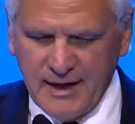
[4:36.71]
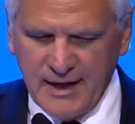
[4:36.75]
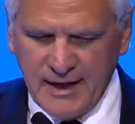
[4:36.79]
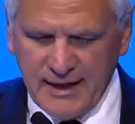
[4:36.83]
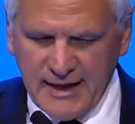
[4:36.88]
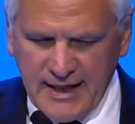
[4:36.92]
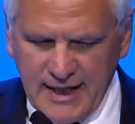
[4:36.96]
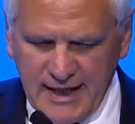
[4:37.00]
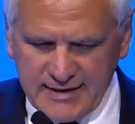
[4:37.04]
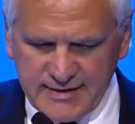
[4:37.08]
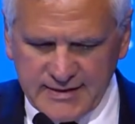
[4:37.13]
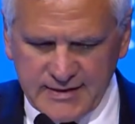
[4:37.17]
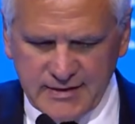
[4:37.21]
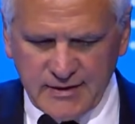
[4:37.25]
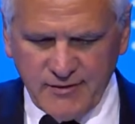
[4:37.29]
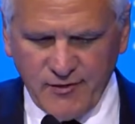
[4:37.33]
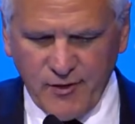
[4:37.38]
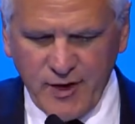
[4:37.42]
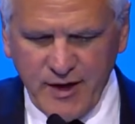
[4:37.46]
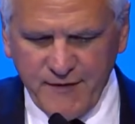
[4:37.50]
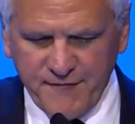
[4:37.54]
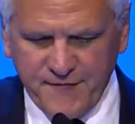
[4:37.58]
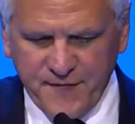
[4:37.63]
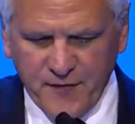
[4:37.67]
yes,
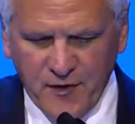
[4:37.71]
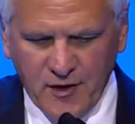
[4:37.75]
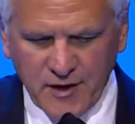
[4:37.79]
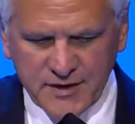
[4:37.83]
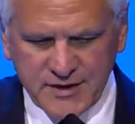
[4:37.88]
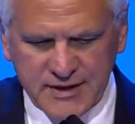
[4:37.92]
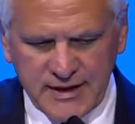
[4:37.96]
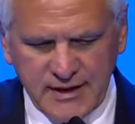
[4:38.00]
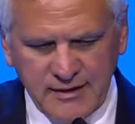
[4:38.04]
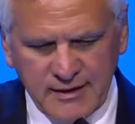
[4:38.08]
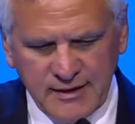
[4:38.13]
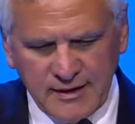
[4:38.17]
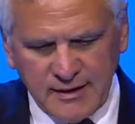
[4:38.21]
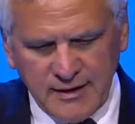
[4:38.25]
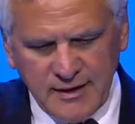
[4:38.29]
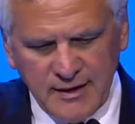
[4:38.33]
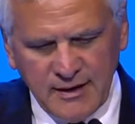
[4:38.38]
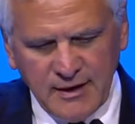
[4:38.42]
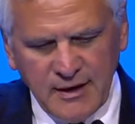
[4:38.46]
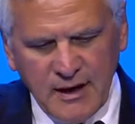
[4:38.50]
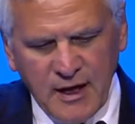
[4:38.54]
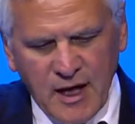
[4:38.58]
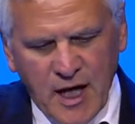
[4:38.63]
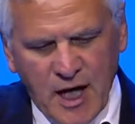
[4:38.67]
reinforcing
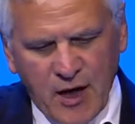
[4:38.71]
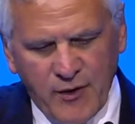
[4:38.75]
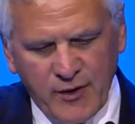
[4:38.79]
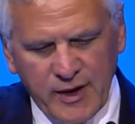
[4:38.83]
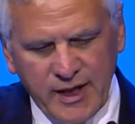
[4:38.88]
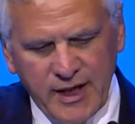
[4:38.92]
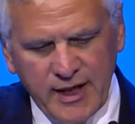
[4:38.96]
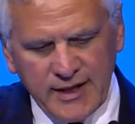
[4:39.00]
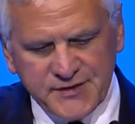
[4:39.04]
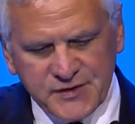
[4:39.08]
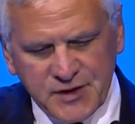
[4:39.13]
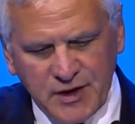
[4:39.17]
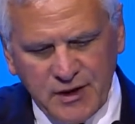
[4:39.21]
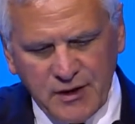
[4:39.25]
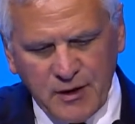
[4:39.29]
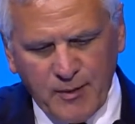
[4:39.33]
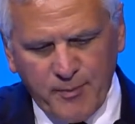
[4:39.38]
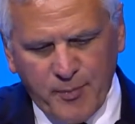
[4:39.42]
our external